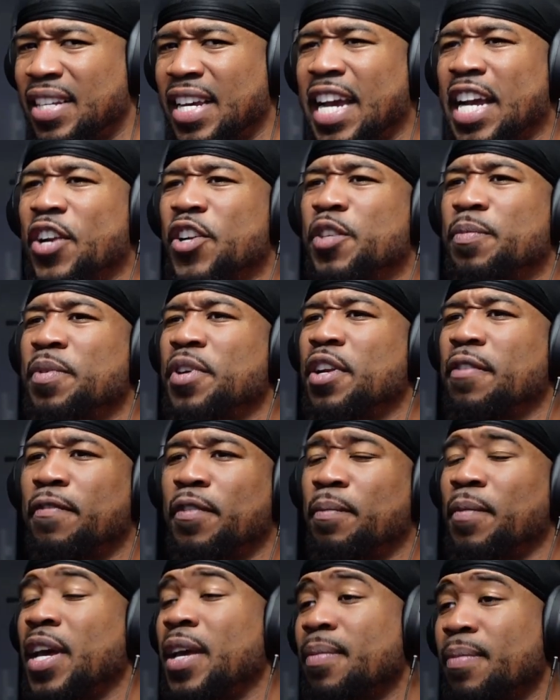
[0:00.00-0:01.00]
dangerous being a.
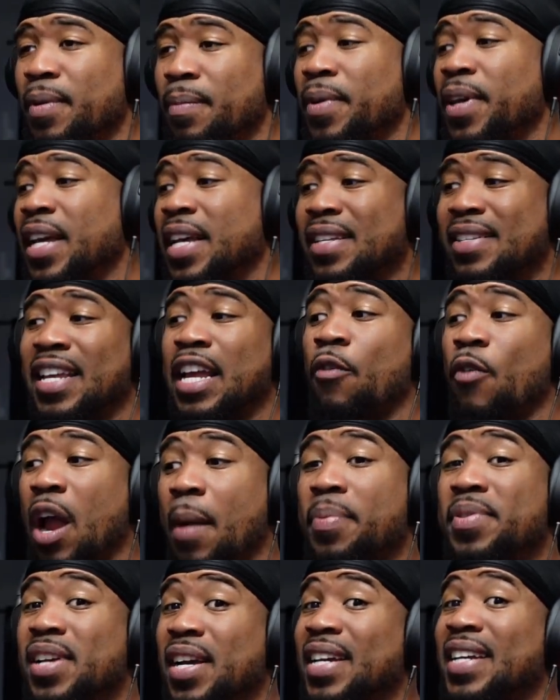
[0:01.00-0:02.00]
Man, keep saying
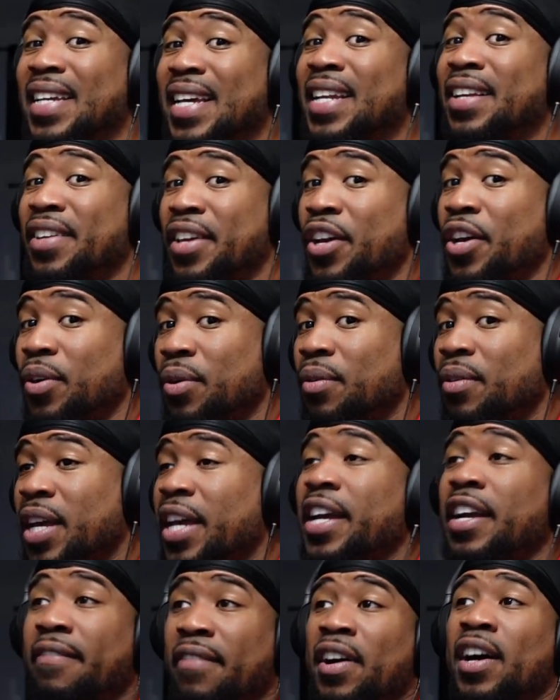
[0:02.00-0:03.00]
rappers out here getting killed.
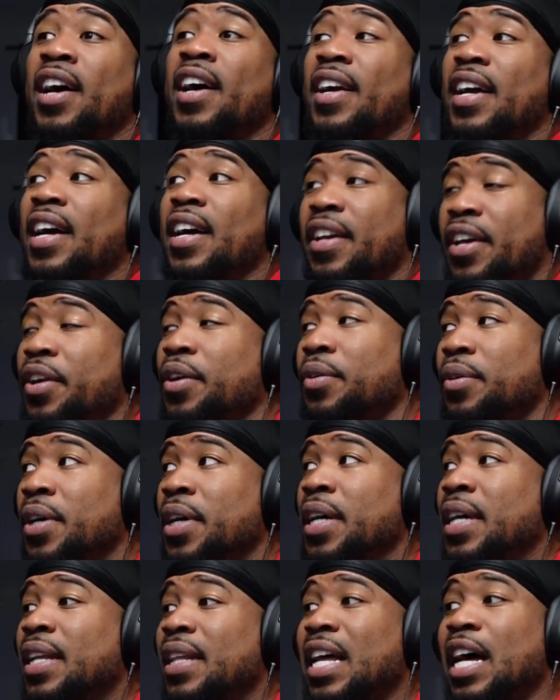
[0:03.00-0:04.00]
King Von got killed.
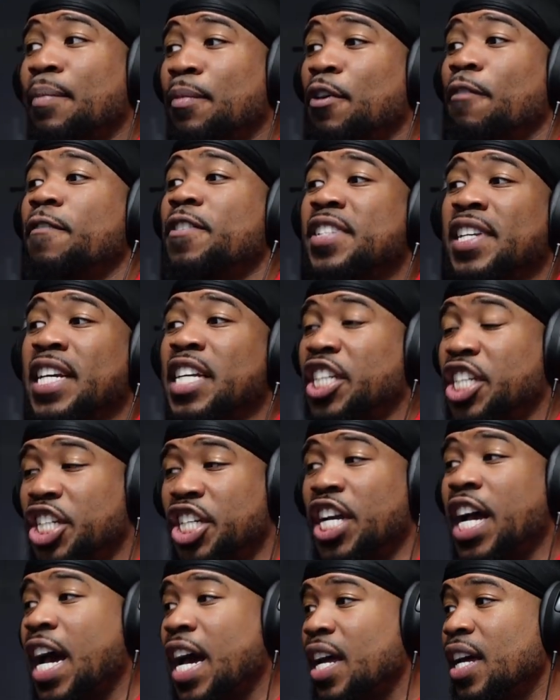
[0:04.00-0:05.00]
A lot of motherfuckers getting
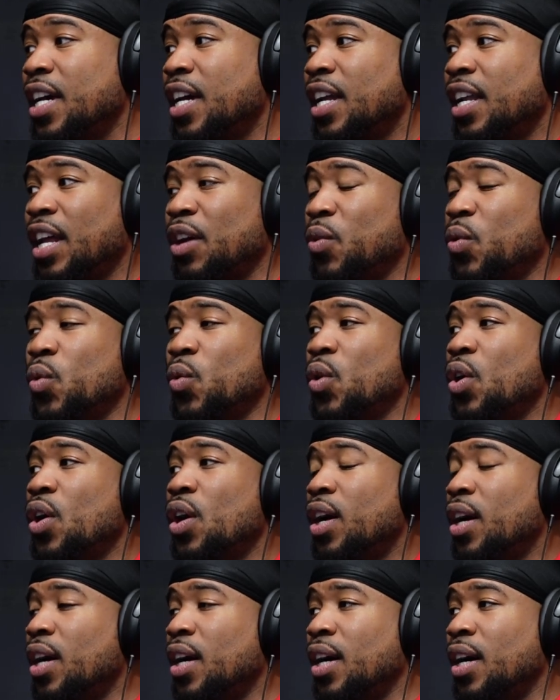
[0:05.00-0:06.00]
shot. Like, who
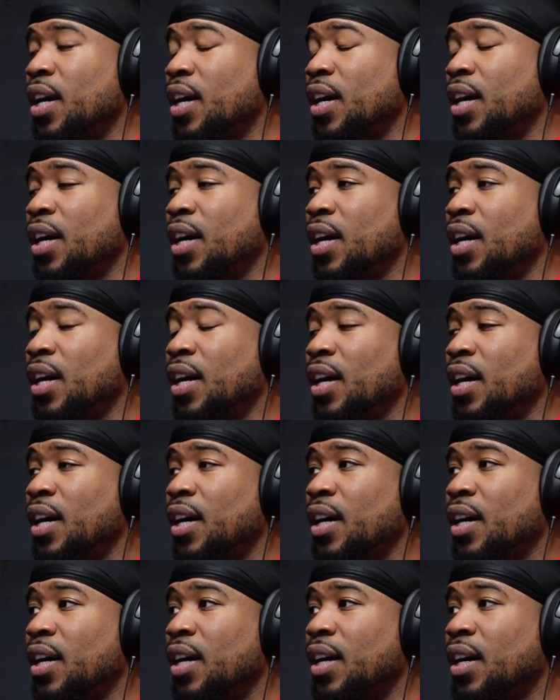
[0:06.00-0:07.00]
uh,
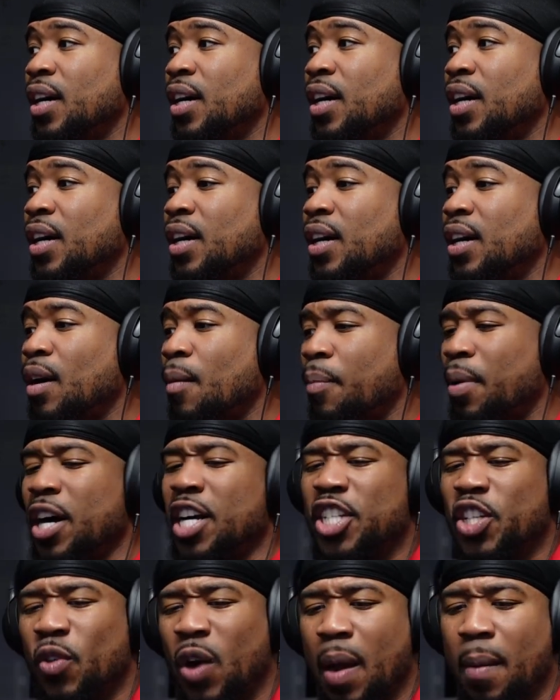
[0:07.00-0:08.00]
uh, a
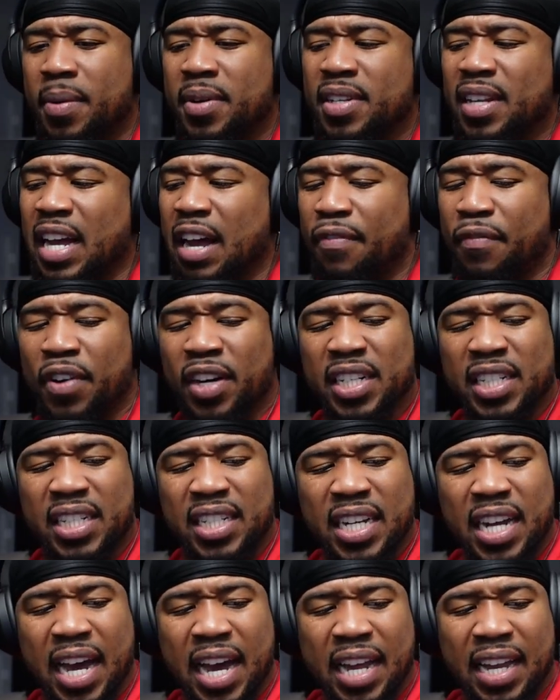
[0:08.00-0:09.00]
bunch of rappers just got fucking
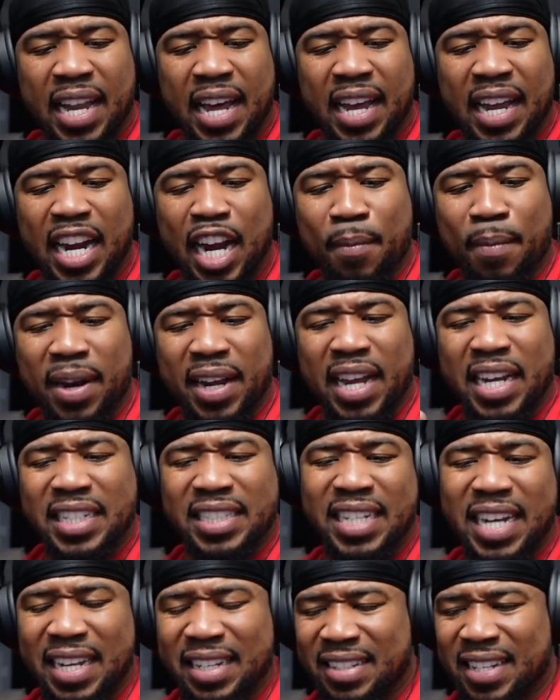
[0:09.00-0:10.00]
shot. Like everybody got
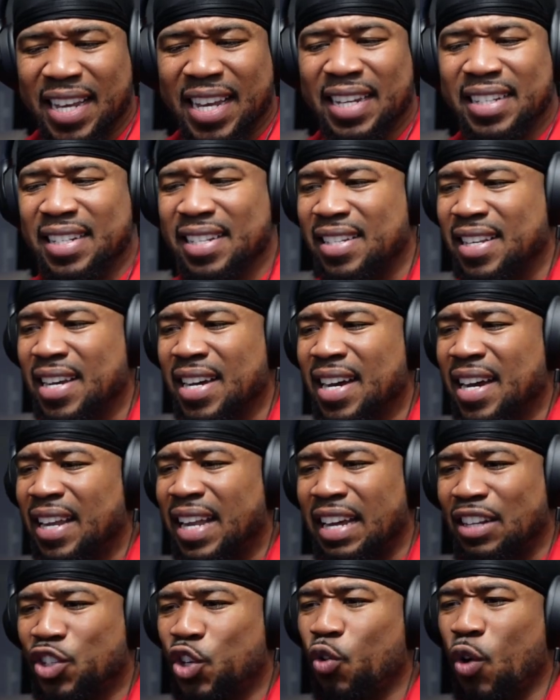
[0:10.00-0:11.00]
shot in Texas.
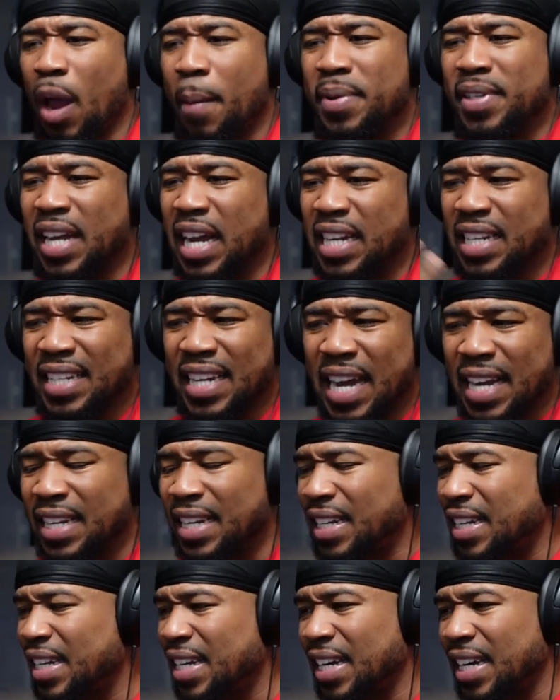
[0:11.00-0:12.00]
Like two rappers got shot in
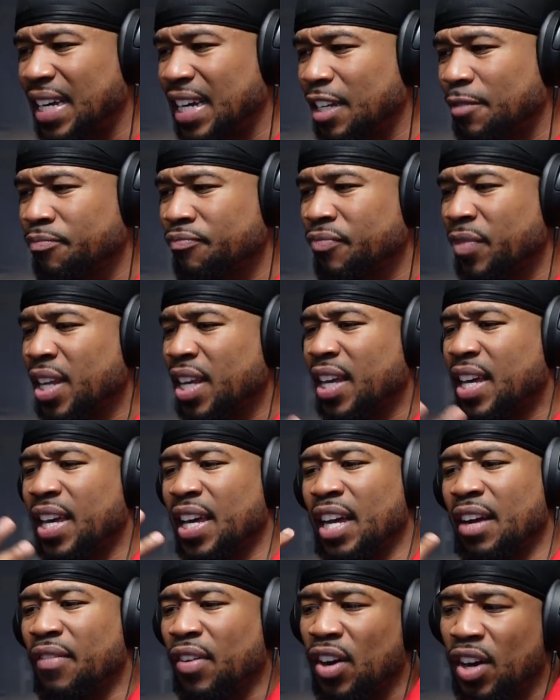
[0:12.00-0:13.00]
the leg.
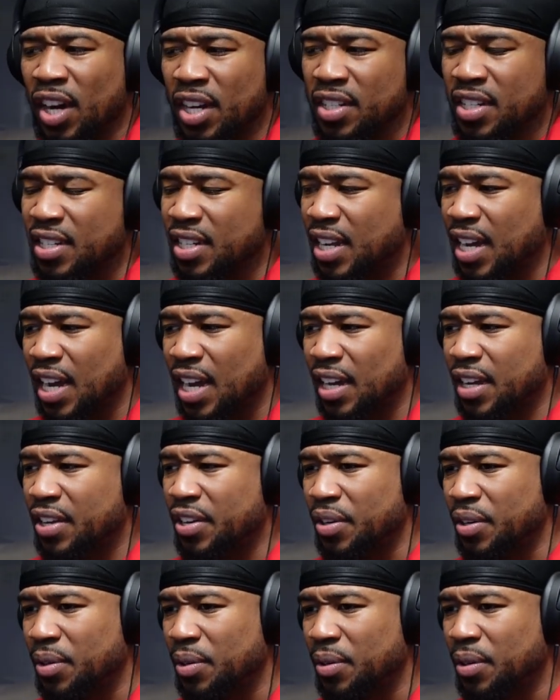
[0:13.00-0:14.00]
King Von just got
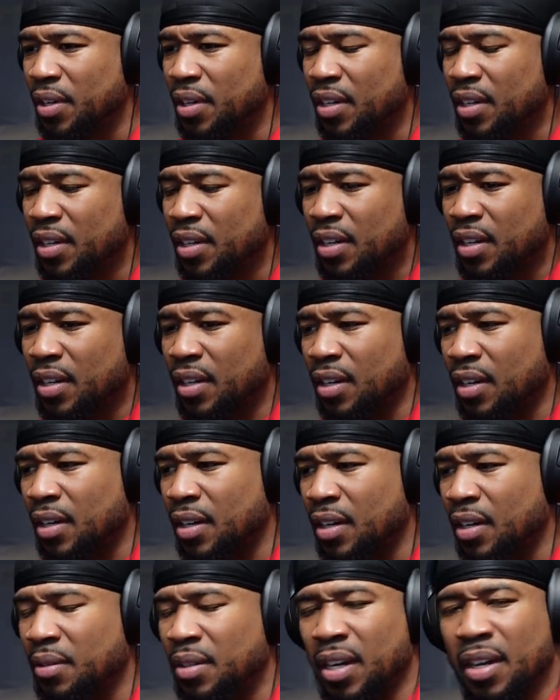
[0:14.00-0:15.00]
killed. Um, you
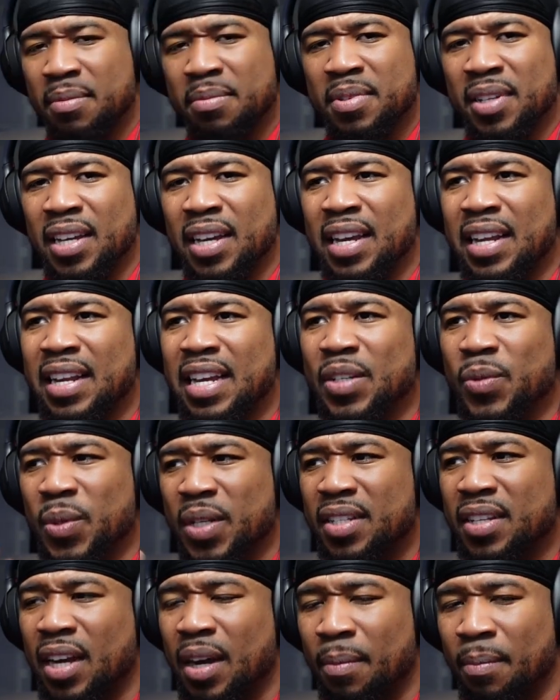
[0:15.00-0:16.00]
know what I'm saying? That's what
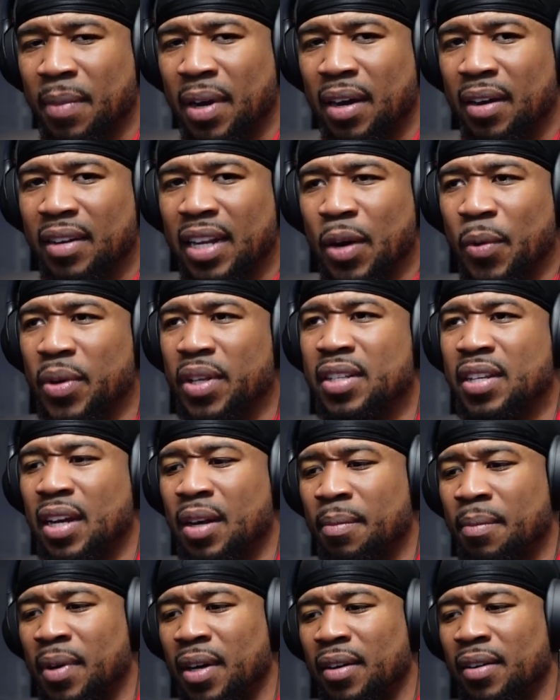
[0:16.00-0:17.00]
he talking about. That's what he
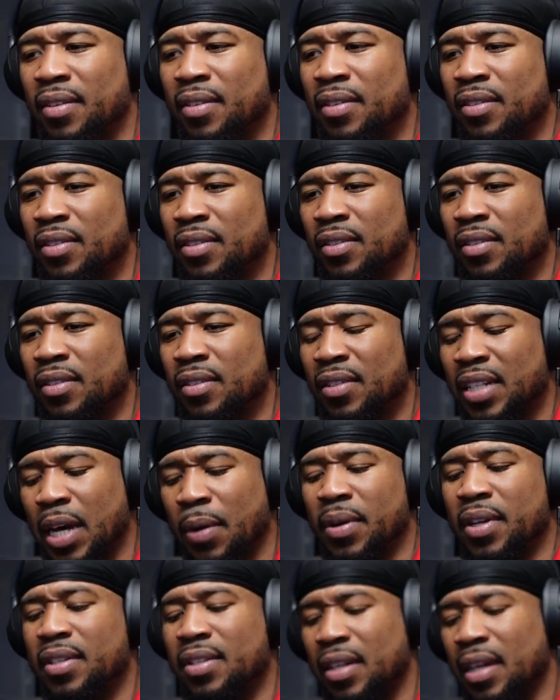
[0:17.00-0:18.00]
talking about.
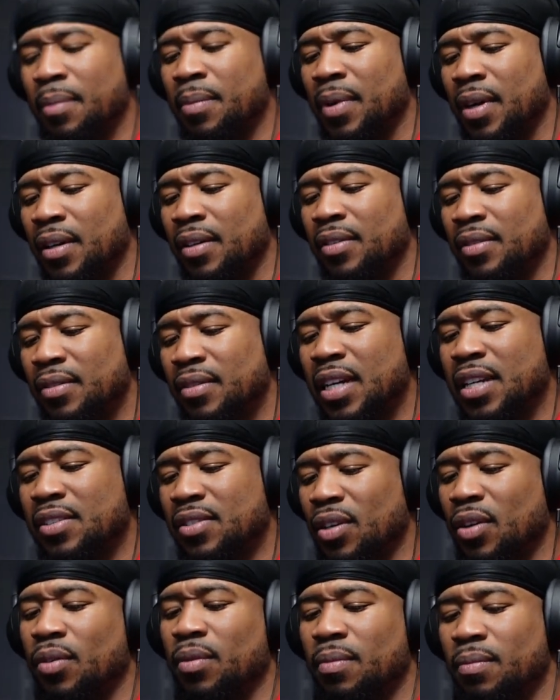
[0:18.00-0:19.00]
That's what he talking about. That's
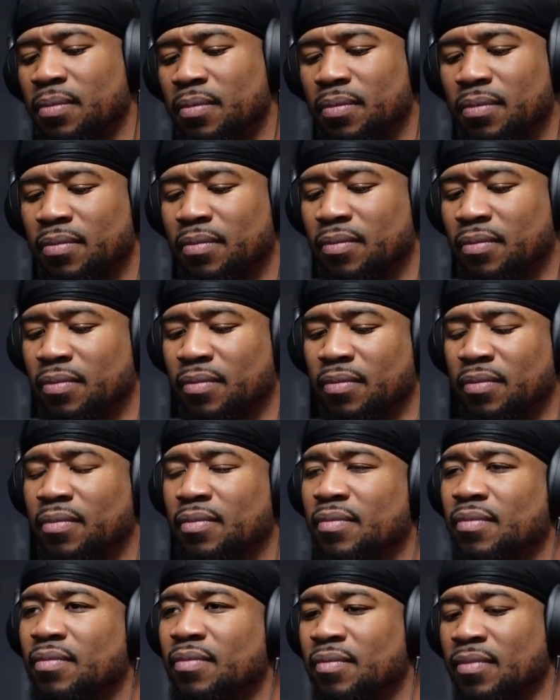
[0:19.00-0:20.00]
dope. Instead of
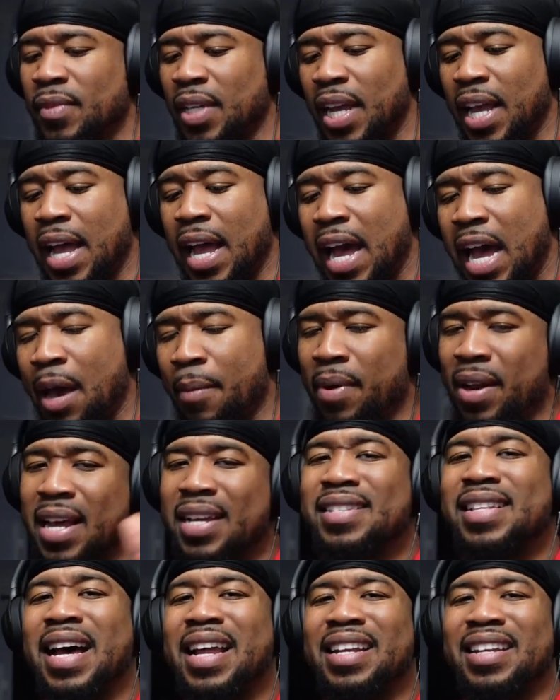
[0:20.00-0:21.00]
looking for I mean,
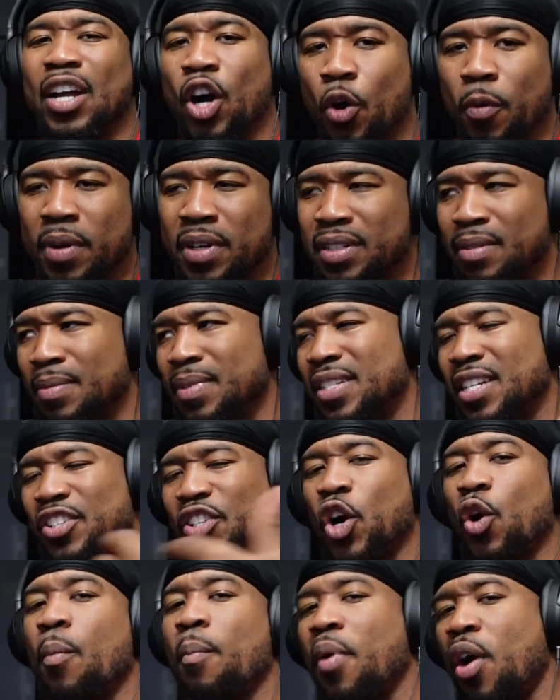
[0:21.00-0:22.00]
that's not dope. It's, it's a
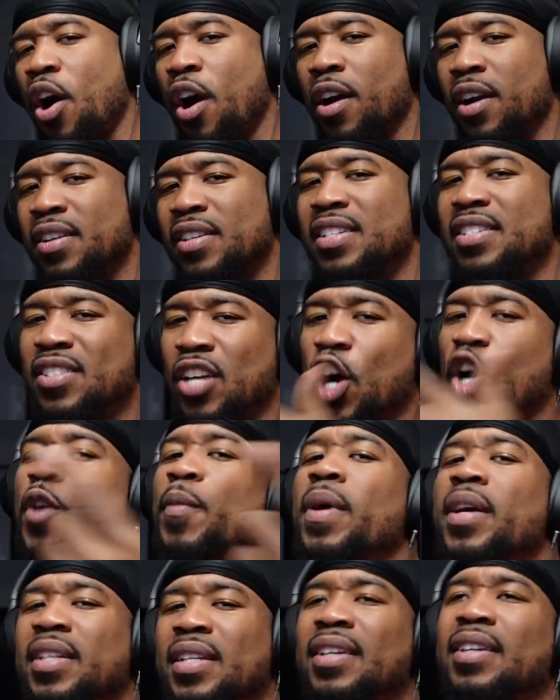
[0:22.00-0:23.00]
dope bar because he's talking
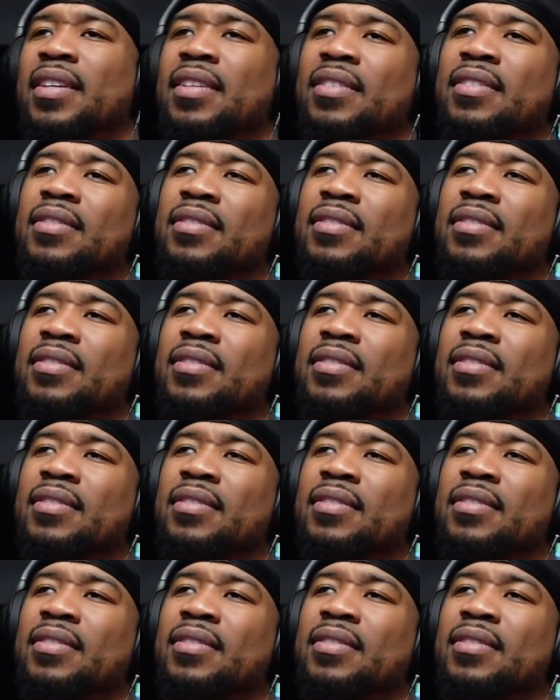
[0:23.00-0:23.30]
about that.